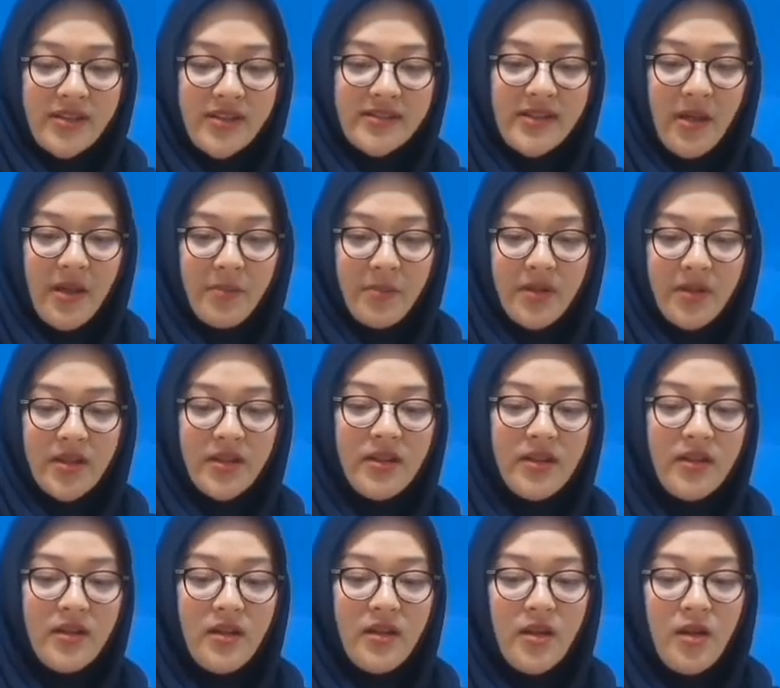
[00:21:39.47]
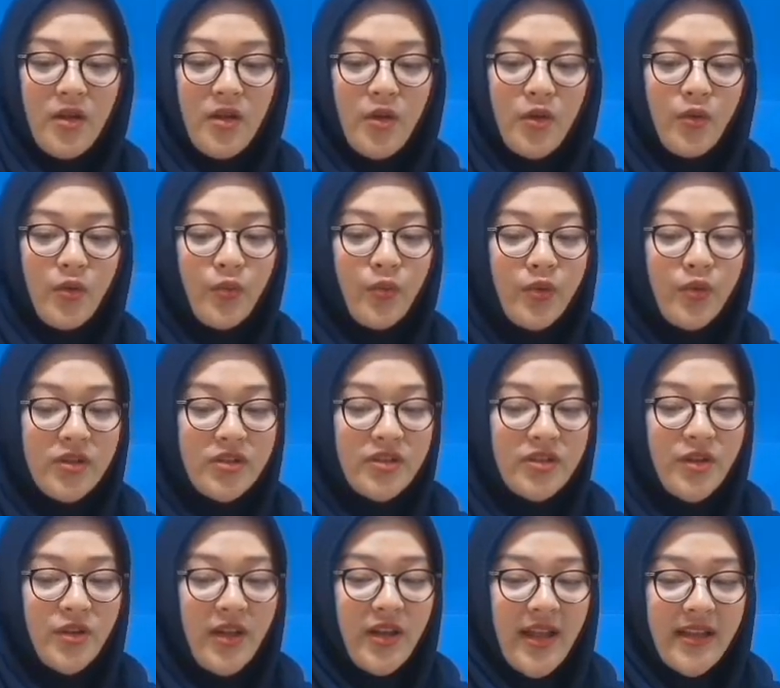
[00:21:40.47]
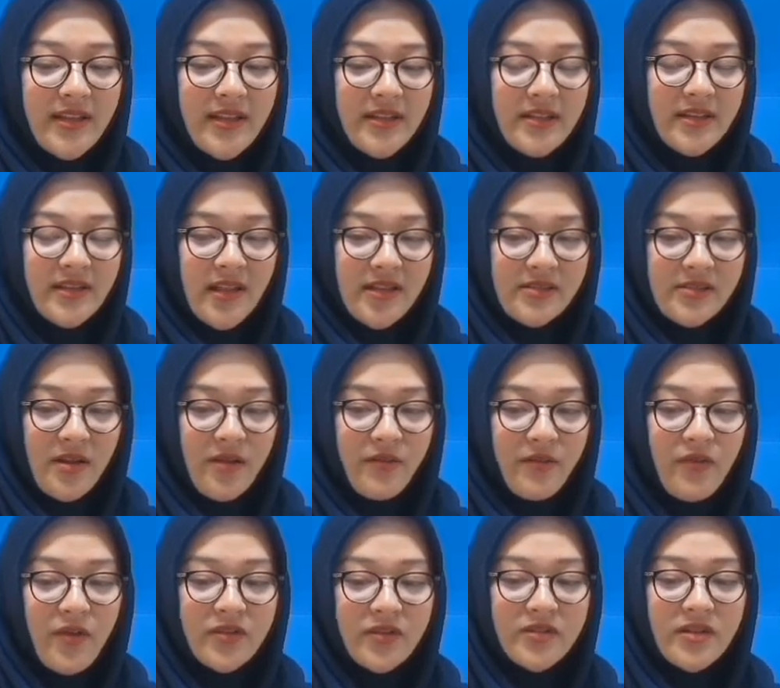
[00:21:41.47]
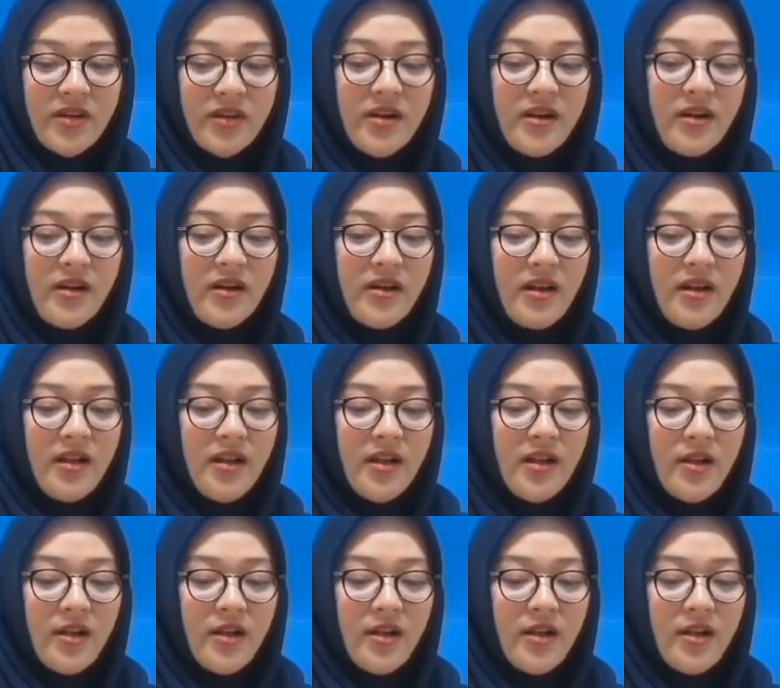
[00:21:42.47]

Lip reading: for example, "Would you like a glass of water?"